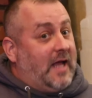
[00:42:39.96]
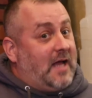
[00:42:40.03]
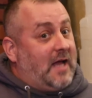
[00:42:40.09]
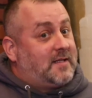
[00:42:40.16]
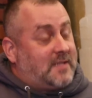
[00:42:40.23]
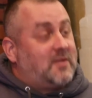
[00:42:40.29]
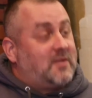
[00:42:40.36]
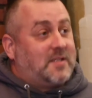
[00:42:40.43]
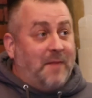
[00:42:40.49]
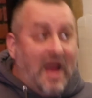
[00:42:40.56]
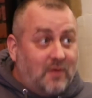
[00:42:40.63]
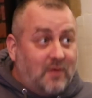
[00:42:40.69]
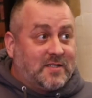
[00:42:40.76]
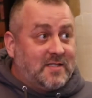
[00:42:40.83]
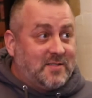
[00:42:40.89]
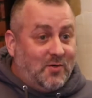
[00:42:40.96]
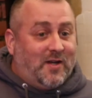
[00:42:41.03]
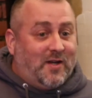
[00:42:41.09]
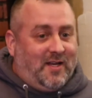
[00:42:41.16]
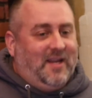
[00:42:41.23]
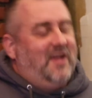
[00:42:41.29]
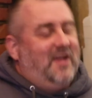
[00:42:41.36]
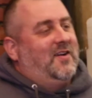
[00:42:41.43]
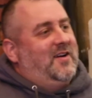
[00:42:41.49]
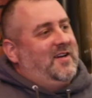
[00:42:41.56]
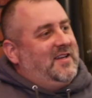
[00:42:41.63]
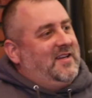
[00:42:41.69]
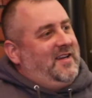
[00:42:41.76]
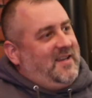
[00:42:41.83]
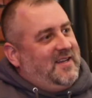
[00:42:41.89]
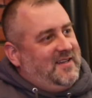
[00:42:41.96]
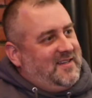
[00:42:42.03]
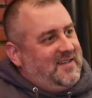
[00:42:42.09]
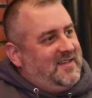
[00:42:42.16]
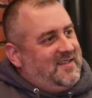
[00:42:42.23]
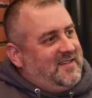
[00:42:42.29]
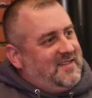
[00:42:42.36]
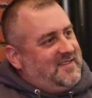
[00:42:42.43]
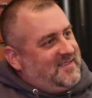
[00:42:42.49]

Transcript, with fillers: you got to sell some houses. So in order to start a team, you should